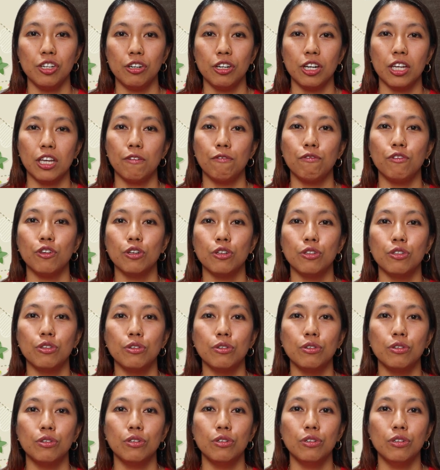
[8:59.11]
or if you
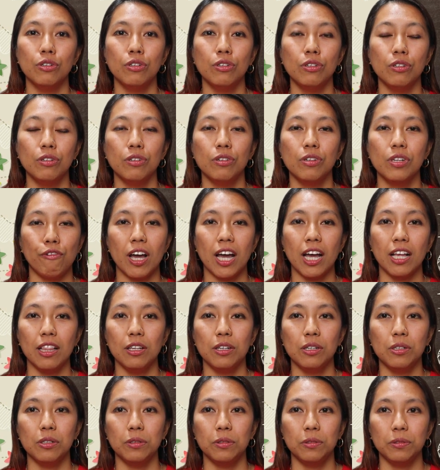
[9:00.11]
do
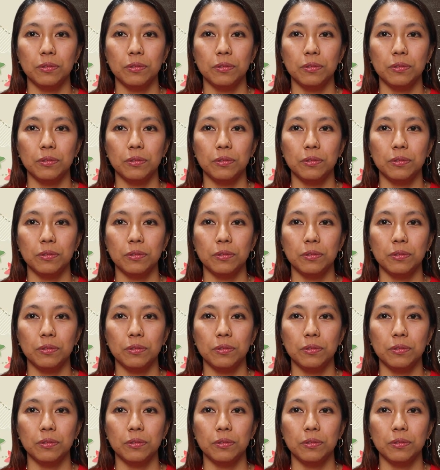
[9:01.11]
follow